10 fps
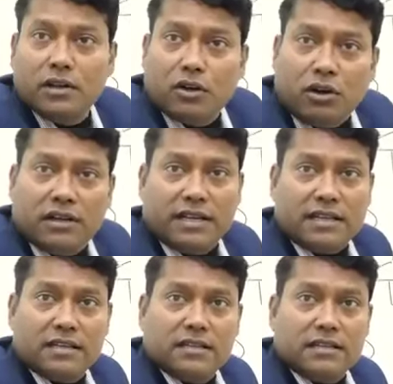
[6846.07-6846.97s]

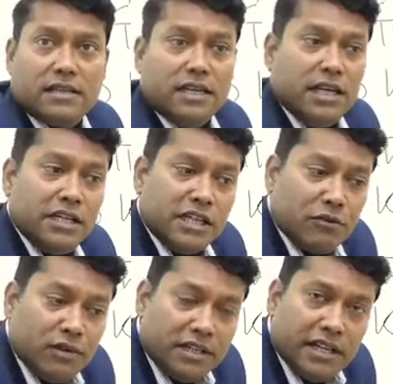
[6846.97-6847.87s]
contact. Niti
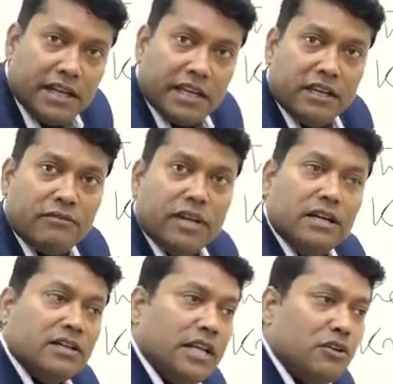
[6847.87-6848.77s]
Aayog will take help
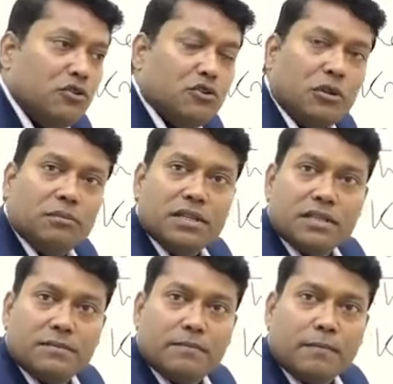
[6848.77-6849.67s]
and try to solve
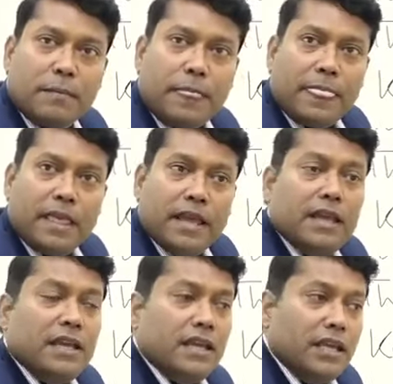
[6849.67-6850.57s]
this.
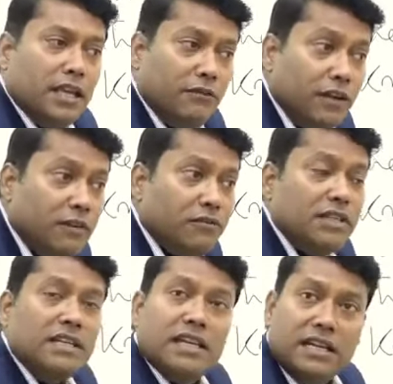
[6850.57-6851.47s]
Even
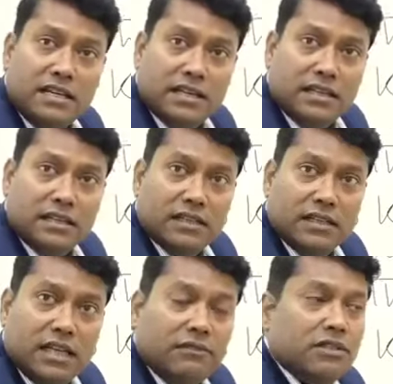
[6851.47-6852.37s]
within India,
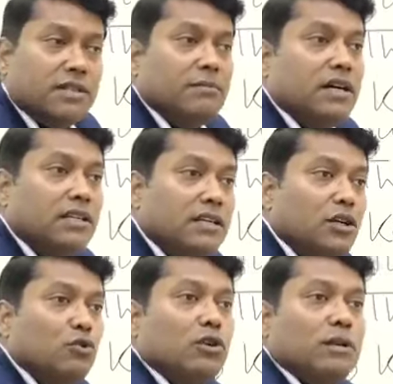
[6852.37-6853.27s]
if some other
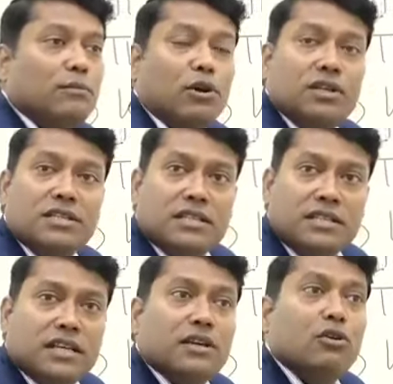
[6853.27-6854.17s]
local bodies is
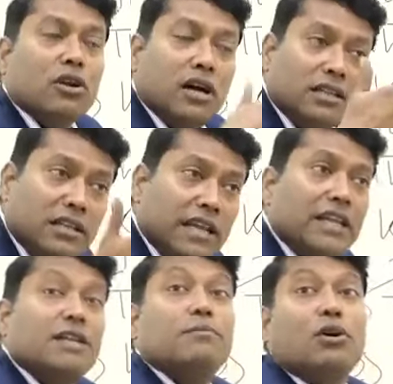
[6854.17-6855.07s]
there or other
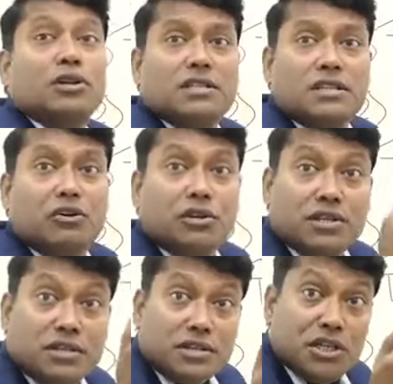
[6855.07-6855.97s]
any bodies or
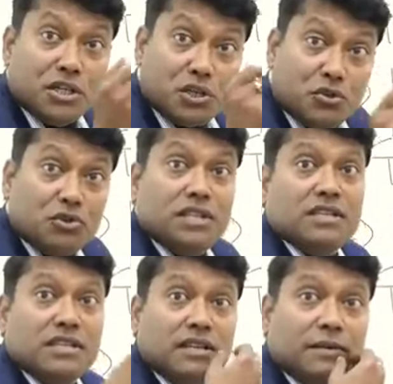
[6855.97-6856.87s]
research institution is
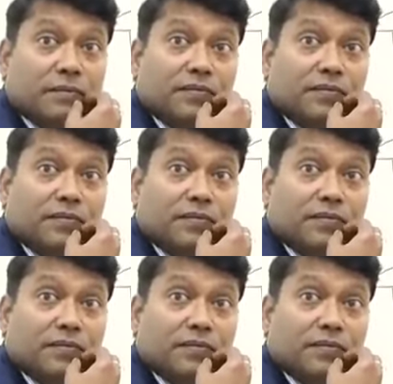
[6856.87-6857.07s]
there,